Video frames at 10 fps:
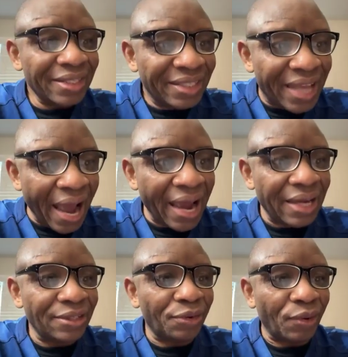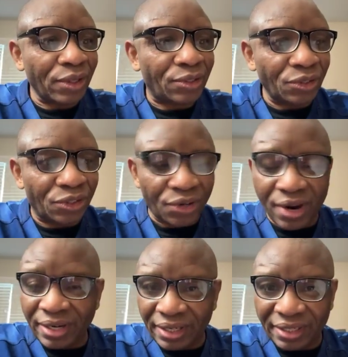then you want to
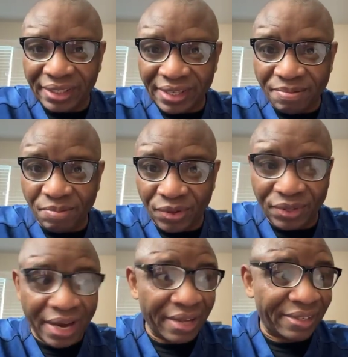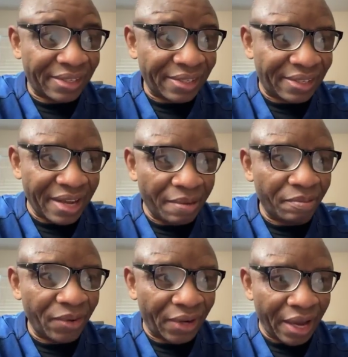join the TeamBuilders
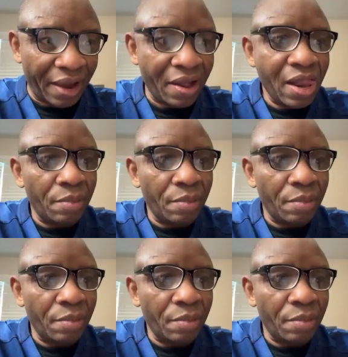system, okay?